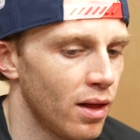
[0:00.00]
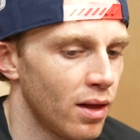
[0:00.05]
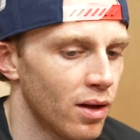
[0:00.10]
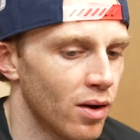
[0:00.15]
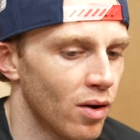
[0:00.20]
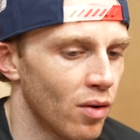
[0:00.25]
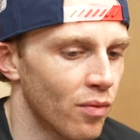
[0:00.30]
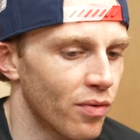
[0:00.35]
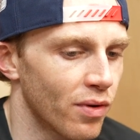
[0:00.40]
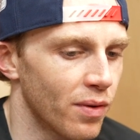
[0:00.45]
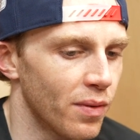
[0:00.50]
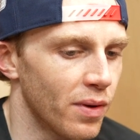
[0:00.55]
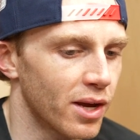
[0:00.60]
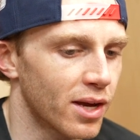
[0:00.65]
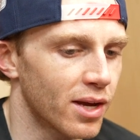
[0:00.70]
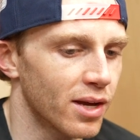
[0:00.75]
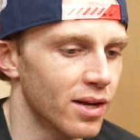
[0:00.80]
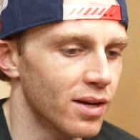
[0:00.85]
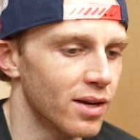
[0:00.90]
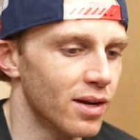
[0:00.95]
hopefully we
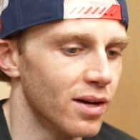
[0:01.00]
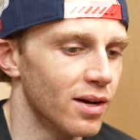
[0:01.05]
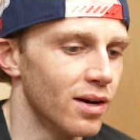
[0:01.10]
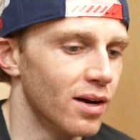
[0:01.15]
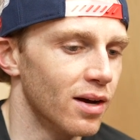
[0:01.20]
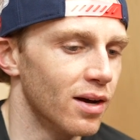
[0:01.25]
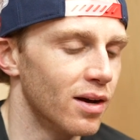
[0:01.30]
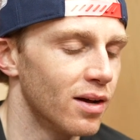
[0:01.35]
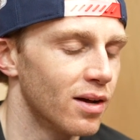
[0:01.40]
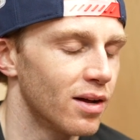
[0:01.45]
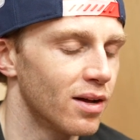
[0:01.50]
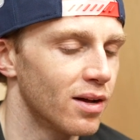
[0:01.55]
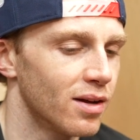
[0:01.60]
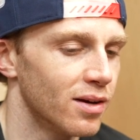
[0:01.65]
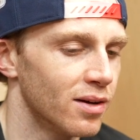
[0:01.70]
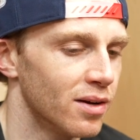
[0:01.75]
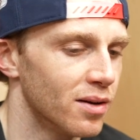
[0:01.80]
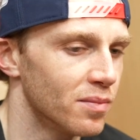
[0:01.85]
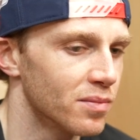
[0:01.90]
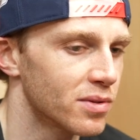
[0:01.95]
can
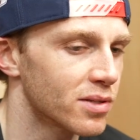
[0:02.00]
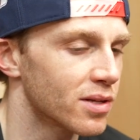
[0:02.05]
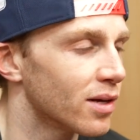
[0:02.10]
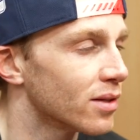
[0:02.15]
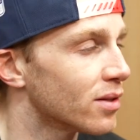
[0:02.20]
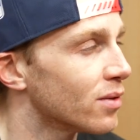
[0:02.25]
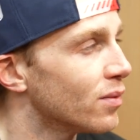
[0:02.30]
start